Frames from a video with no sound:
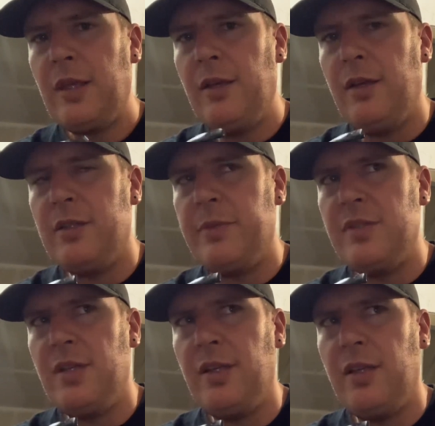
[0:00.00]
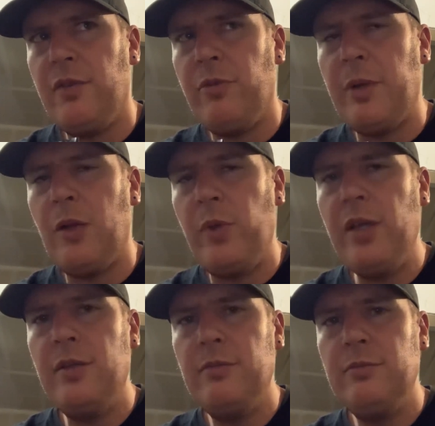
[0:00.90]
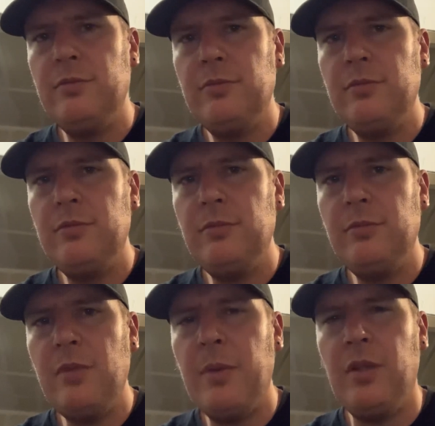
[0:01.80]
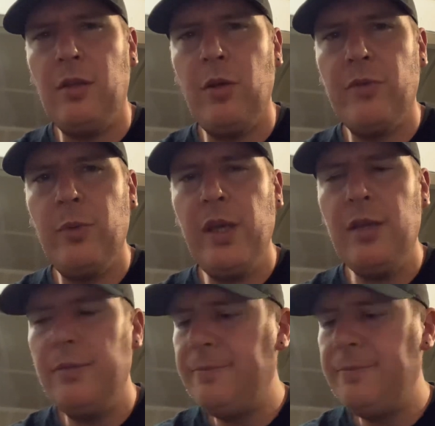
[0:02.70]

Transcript: And it's been sitting in there for about a week, maybe a little over a week.